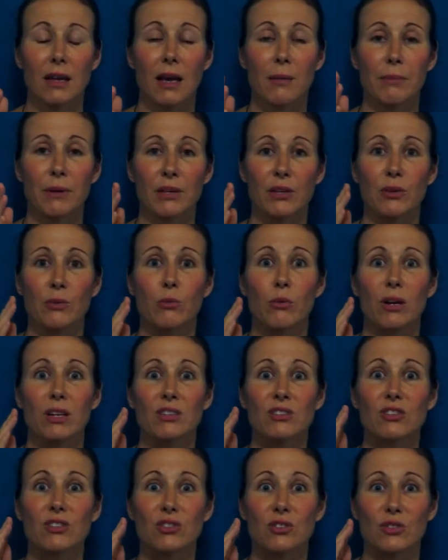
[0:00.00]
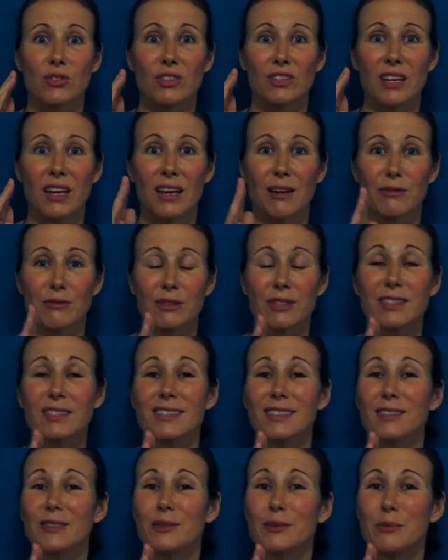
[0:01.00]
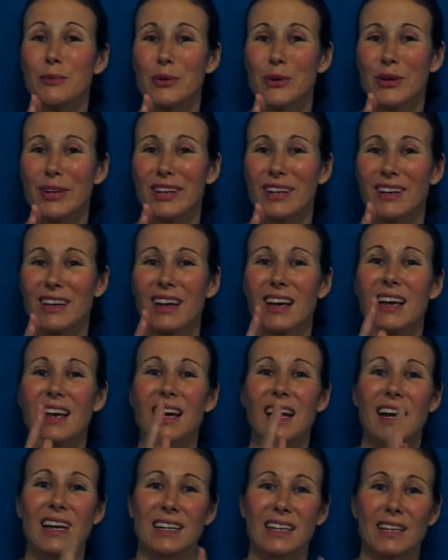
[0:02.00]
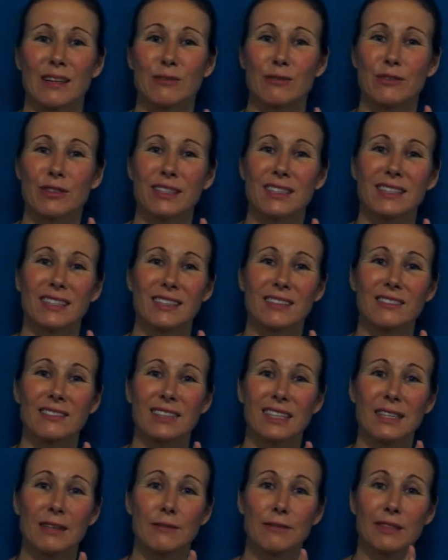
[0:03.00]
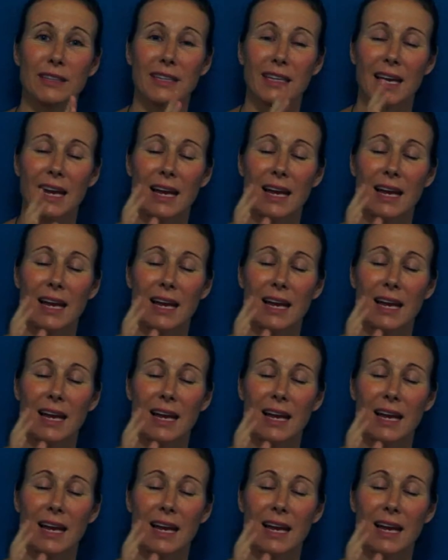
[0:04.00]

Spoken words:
But you want to do it every single morning and every single evening.